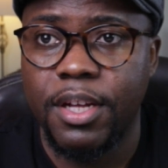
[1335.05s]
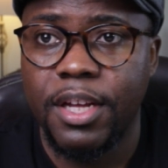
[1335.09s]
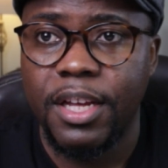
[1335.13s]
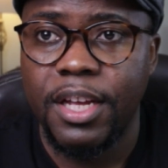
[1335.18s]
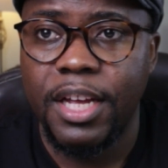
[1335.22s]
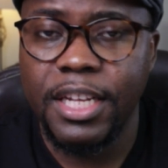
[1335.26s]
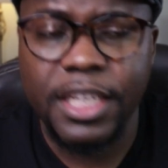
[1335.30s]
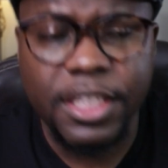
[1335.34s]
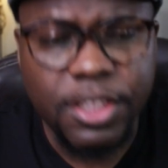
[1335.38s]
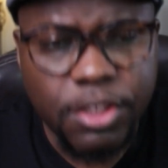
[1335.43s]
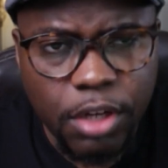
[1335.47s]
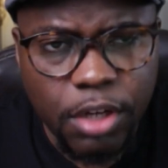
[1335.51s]
It
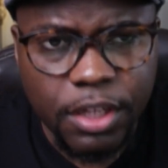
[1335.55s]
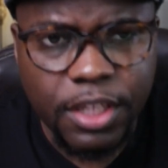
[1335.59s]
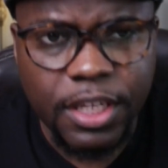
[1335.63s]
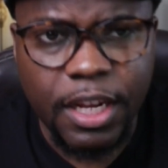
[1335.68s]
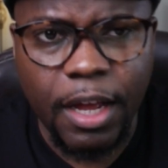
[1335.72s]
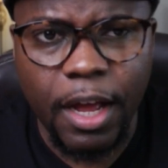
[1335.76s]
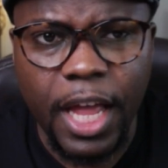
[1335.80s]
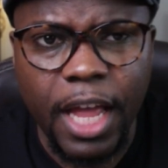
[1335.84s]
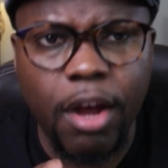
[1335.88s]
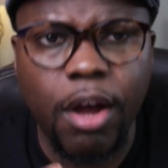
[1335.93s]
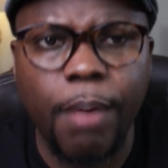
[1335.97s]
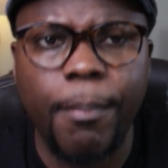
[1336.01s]
is not, the
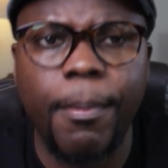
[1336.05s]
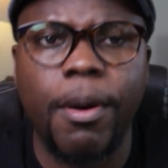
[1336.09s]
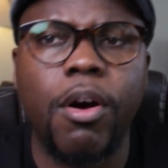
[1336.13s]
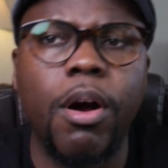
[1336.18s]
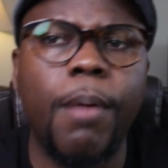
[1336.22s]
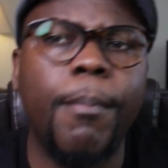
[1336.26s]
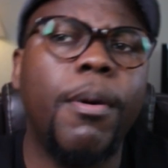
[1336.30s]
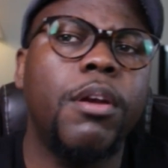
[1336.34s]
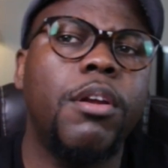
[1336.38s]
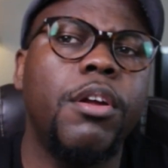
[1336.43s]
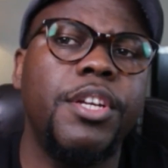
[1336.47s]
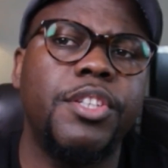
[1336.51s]
ECOMOG
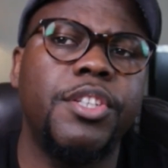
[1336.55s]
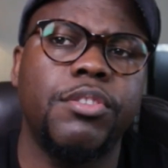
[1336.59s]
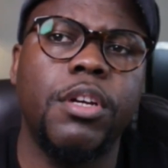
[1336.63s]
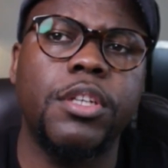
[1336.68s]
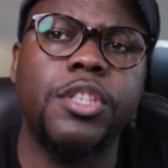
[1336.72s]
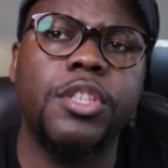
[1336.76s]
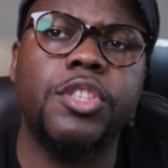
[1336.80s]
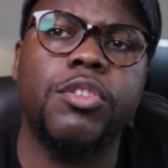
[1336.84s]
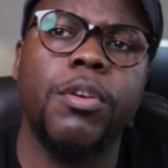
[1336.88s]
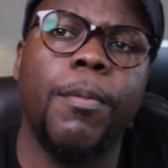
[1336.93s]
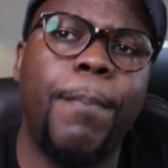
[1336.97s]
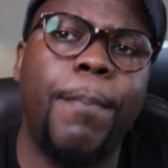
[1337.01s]
model is not
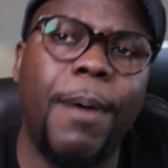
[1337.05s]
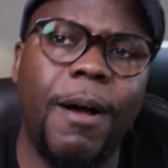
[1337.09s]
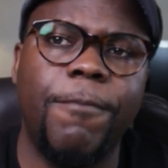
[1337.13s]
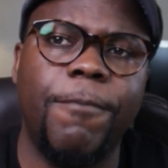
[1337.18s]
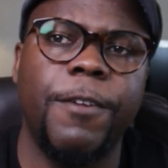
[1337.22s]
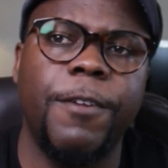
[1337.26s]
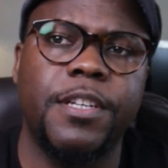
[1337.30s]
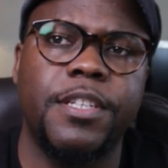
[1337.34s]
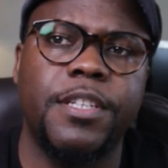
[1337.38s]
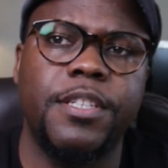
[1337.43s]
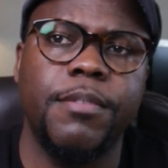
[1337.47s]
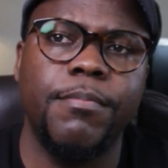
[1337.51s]
so
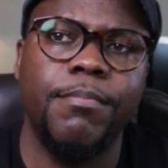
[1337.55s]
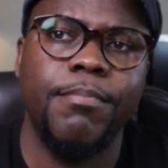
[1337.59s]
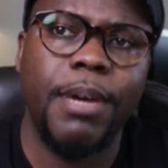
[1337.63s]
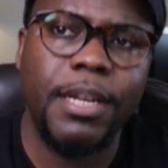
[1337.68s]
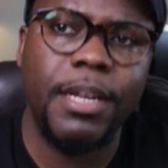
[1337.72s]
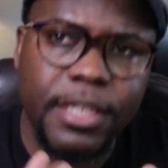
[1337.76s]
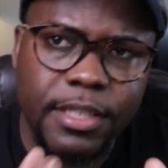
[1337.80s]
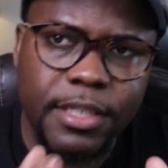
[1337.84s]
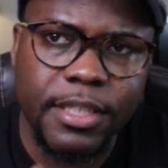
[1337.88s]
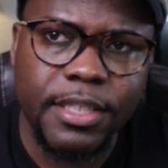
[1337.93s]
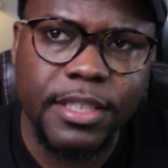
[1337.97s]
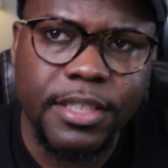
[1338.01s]
perfect, but
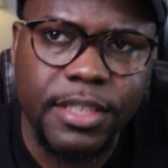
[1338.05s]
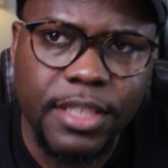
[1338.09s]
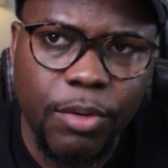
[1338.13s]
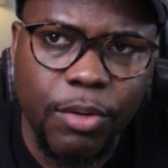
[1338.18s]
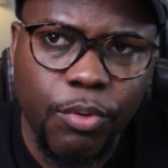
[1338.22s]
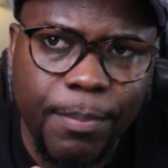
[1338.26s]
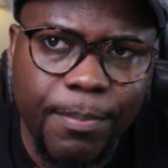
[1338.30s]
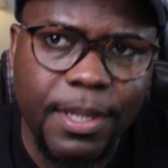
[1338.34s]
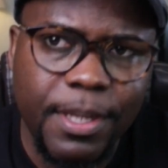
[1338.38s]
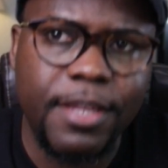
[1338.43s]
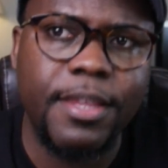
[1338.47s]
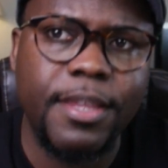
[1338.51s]
it is a wee
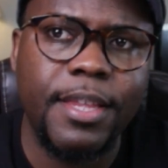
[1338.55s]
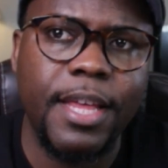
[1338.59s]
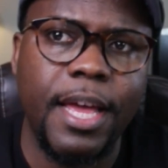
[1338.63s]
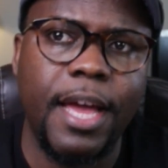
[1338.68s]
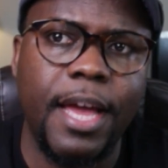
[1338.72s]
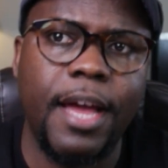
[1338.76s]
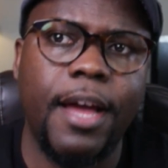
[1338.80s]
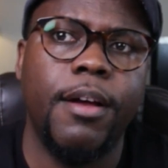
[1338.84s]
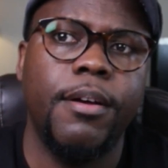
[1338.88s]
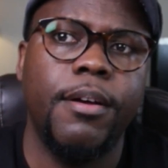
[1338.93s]
bit there.